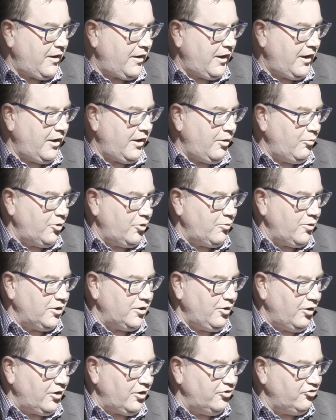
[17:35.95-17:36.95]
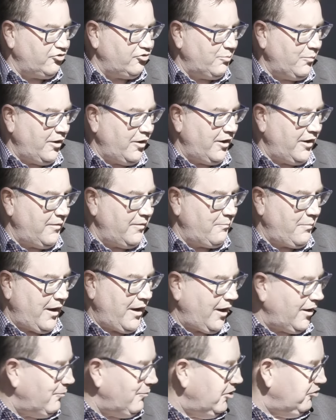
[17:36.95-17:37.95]
I want to acknowledge my
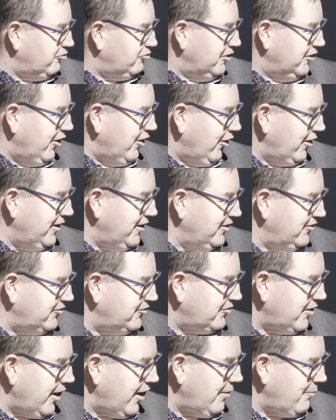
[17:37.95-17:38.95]
parliamentary colleagues,